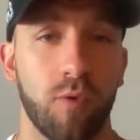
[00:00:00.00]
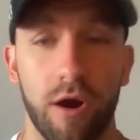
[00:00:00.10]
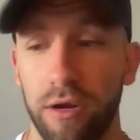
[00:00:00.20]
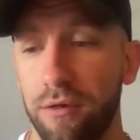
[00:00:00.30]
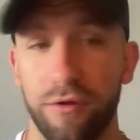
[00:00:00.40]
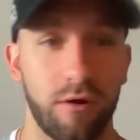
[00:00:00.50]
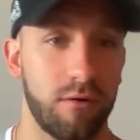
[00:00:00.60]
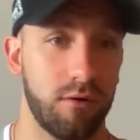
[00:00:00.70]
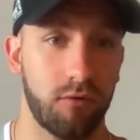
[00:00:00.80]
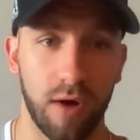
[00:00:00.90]
where
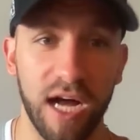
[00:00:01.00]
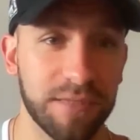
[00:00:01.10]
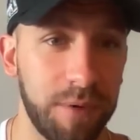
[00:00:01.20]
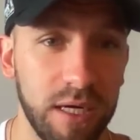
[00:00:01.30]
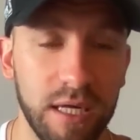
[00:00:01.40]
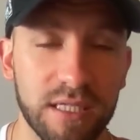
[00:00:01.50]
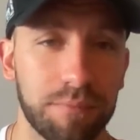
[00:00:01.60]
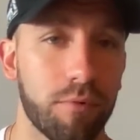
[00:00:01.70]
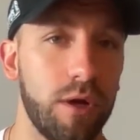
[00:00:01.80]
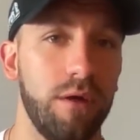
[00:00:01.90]
either Crosby needs a
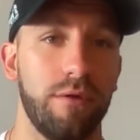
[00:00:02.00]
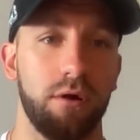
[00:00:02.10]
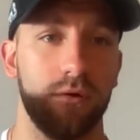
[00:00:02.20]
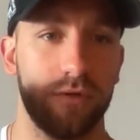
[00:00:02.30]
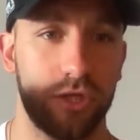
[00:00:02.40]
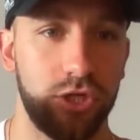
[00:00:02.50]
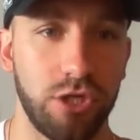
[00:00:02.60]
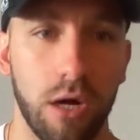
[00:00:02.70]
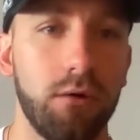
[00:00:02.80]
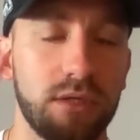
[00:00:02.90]
breather,
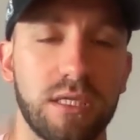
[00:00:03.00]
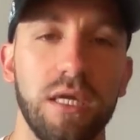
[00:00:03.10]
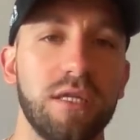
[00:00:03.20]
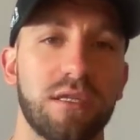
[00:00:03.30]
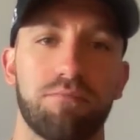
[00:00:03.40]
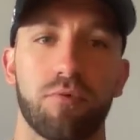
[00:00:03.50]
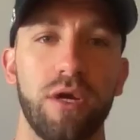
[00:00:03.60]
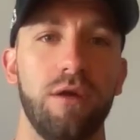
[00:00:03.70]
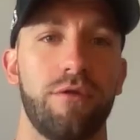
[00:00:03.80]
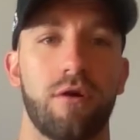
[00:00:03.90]
Jones needs a
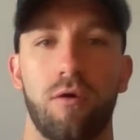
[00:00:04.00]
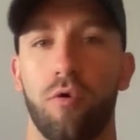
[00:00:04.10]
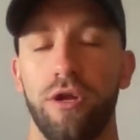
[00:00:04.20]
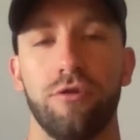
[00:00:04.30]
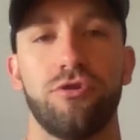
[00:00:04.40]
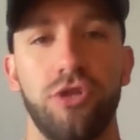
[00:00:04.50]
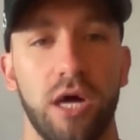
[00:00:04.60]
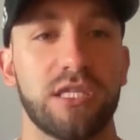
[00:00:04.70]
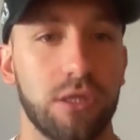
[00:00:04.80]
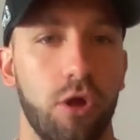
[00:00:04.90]
breather, or you're
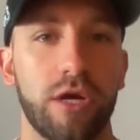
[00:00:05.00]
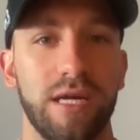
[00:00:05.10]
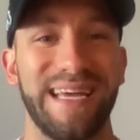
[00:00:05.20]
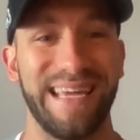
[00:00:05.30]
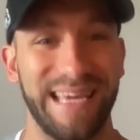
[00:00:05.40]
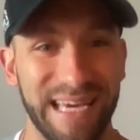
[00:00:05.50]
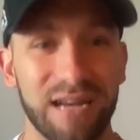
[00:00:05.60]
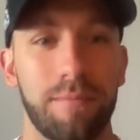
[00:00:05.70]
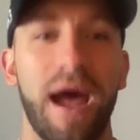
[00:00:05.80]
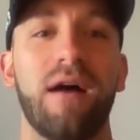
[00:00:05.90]
just looking to get
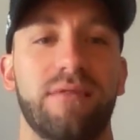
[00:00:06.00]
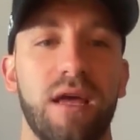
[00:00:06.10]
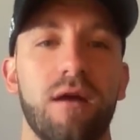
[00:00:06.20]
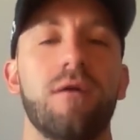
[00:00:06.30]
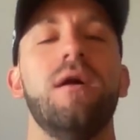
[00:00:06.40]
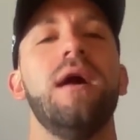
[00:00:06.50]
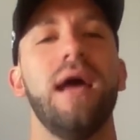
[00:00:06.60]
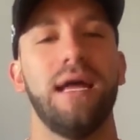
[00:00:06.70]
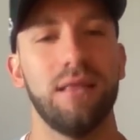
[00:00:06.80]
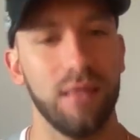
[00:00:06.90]
him out there
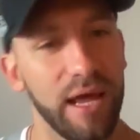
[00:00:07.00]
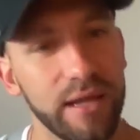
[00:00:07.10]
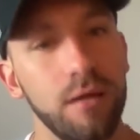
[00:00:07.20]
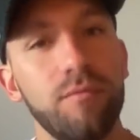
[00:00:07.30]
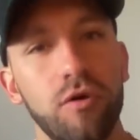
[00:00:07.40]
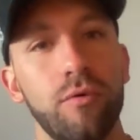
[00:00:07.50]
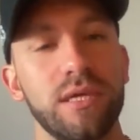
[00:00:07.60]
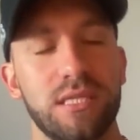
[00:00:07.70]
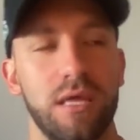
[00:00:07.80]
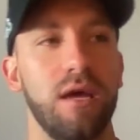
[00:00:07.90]
and let him do
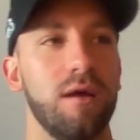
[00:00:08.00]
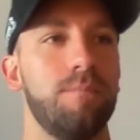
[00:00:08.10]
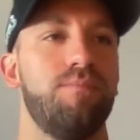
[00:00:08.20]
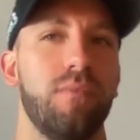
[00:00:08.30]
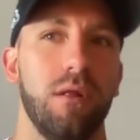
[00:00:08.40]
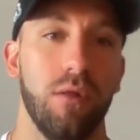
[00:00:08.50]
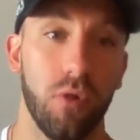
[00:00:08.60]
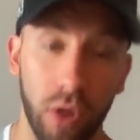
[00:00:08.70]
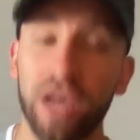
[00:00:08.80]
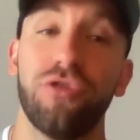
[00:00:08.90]
his thing,
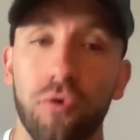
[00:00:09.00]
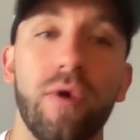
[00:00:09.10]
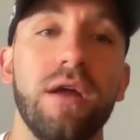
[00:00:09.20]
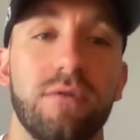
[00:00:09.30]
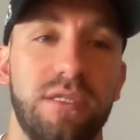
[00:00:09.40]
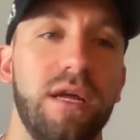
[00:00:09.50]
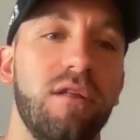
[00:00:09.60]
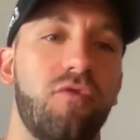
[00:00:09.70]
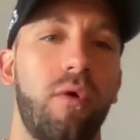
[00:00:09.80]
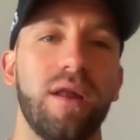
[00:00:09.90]
like the Raiders did
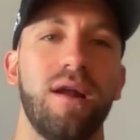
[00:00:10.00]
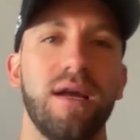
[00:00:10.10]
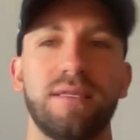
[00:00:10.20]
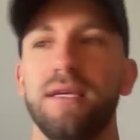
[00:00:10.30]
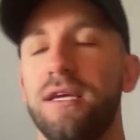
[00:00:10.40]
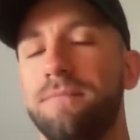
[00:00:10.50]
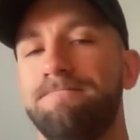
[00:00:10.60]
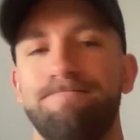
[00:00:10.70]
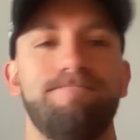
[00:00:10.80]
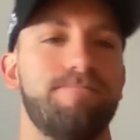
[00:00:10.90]
in twenty nineteen,
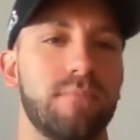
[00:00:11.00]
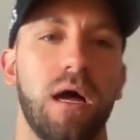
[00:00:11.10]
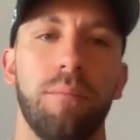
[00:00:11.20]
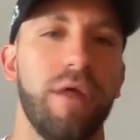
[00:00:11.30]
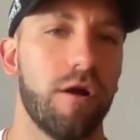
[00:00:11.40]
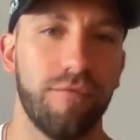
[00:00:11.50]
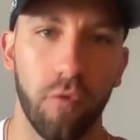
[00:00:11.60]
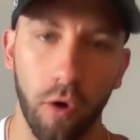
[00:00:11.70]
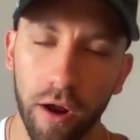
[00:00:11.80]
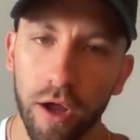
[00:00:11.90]
I'm there
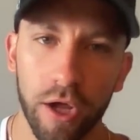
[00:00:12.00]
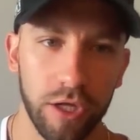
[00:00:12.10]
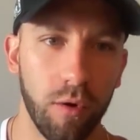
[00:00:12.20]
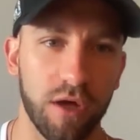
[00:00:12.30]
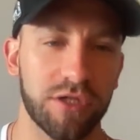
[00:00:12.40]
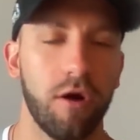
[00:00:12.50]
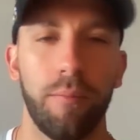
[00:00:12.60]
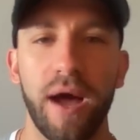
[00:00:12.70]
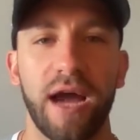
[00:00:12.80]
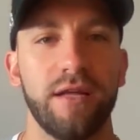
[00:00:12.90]
for it. You also go
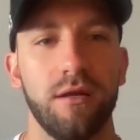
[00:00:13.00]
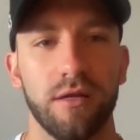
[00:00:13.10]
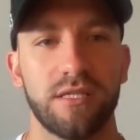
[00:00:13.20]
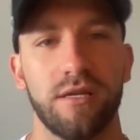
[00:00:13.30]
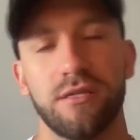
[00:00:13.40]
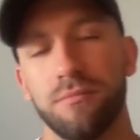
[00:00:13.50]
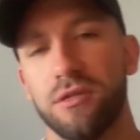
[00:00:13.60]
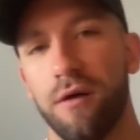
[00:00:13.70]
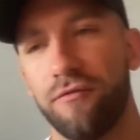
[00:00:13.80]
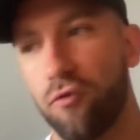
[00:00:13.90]
back and you listen to some
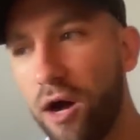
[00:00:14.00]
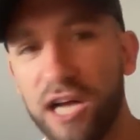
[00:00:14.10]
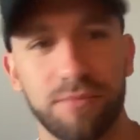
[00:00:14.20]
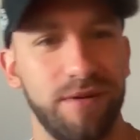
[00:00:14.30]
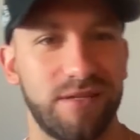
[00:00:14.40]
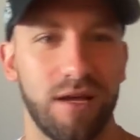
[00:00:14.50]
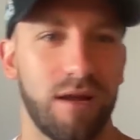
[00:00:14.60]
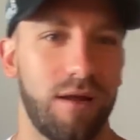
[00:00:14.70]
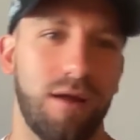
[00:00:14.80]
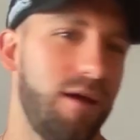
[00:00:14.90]
stuff Crosby
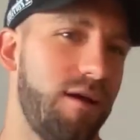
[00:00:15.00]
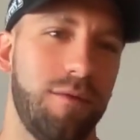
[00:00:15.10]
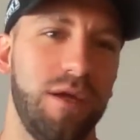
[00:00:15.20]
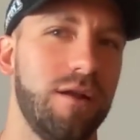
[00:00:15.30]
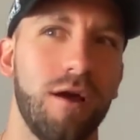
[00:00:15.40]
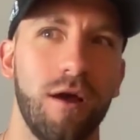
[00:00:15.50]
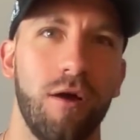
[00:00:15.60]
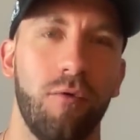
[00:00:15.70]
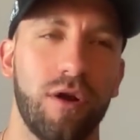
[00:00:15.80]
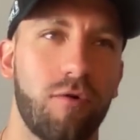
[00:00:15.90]
said. I mean,
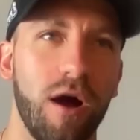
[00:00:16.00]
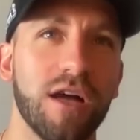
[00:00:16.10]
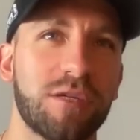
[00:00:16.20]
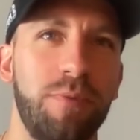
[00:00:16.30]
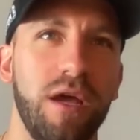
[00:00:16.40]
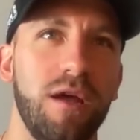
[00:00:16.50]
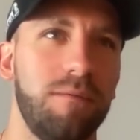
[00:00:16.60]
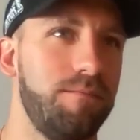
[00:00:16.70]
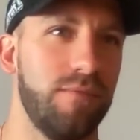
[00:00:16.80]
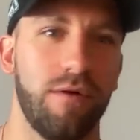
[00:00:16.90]
when
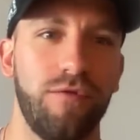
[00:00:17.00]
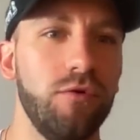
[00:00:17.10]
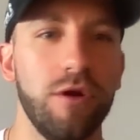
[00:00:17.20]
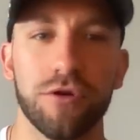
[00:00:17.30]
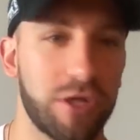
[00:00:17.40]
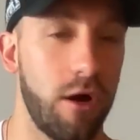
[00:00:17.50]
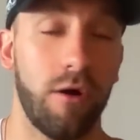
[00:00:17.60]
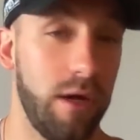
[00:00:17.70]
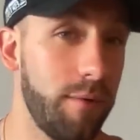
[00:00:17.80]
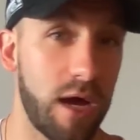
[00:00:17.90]
Crosby, a few years ago,
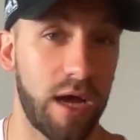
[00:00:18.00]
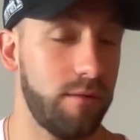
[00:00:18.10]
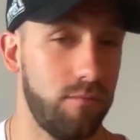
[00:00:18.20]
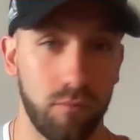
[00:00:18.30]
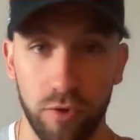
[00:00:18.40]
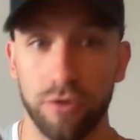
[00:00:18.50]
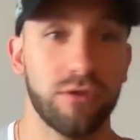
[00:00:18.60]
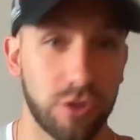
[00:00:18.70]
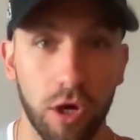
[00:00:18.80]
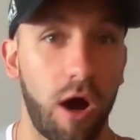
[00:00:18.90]
him and I, we used
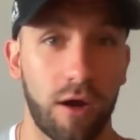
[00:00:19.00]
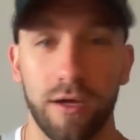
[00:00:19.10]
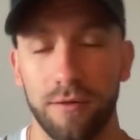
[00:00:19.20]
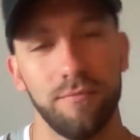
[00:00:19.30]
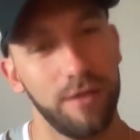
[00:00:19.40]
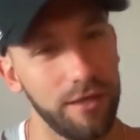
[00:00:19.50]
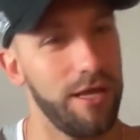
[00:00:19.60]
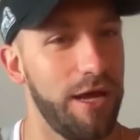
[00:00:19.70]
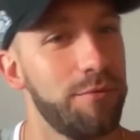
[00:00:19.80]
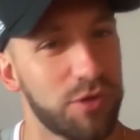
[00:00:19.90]
to talk. And
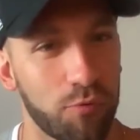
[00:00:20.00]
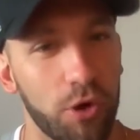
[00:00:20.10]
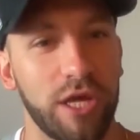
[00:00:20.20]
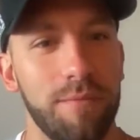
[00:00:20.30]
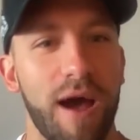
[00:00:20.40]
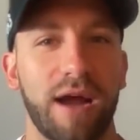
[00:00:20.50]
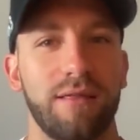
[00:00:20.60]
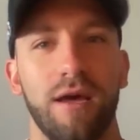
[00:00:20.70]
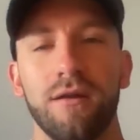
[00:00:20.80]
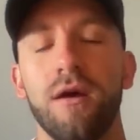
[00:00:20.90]
yeah, he was a rookie back
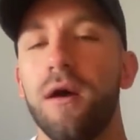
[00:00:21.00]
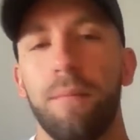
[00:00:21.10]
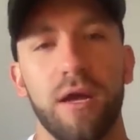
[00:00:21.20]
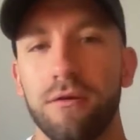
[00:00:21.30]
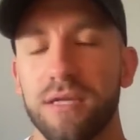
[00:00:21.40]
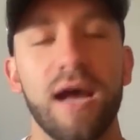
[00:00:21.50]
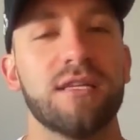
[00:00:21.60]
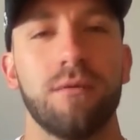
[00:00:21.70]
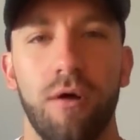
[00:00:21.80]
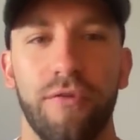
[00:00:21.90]
then, but I used to
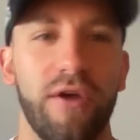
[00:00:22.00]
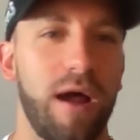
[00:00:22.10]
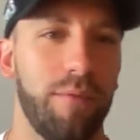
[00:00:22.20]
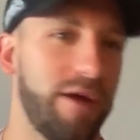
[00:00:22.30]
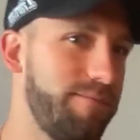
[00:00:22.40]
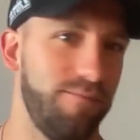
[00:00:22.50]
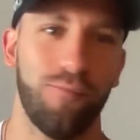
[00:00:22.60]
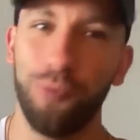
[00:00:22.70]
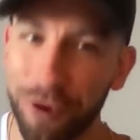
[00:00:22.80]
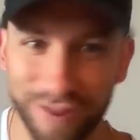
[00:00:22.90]
ask him all the time, like,
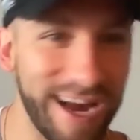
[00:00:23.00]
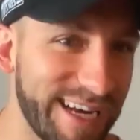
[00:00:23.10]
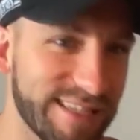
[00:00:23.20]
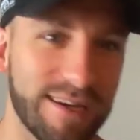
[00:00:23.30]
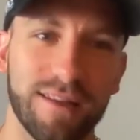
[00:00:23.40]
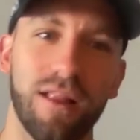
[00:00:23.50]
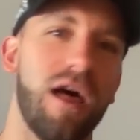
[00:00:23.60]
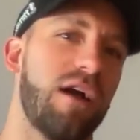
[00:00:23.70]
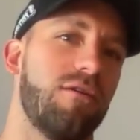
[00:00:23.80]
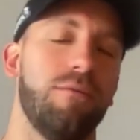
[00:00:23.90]
what are the guys like in the
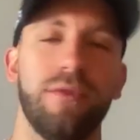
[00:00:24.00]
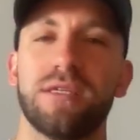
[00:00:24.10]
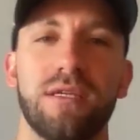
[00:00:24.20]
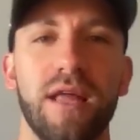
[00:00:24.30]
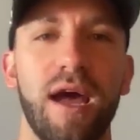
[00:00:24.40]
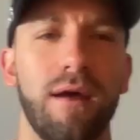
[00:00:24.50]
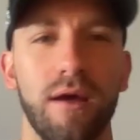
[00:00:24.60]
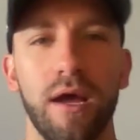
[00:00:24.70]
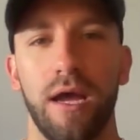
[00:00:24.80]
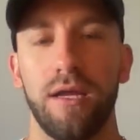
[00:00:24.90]
locker room, this and that?
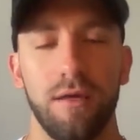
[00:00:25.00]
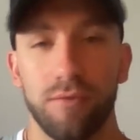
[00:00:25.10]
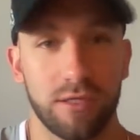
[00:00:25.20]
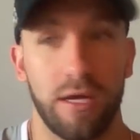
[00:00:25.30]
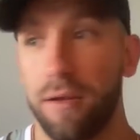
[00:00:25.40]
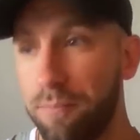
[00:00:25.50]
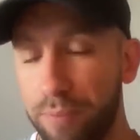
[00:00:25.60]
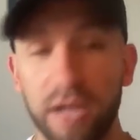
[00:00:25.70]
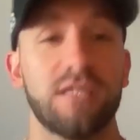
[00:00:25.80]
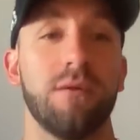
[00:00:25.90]
And he was like,
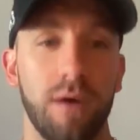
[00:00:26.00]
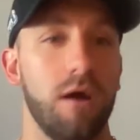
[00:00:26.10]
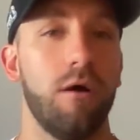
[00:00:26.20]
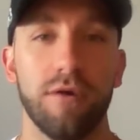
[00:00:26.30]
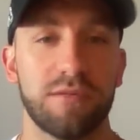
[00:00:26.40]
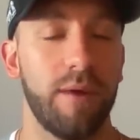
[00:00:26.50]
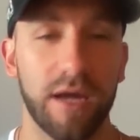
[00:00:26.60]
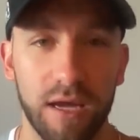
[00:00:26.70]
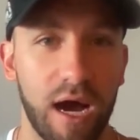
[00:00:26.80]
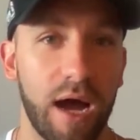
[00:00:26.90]
Benson Mayowa is my
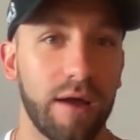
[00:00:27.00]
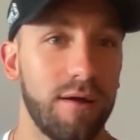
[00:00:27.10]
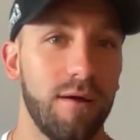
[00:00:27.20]
guy.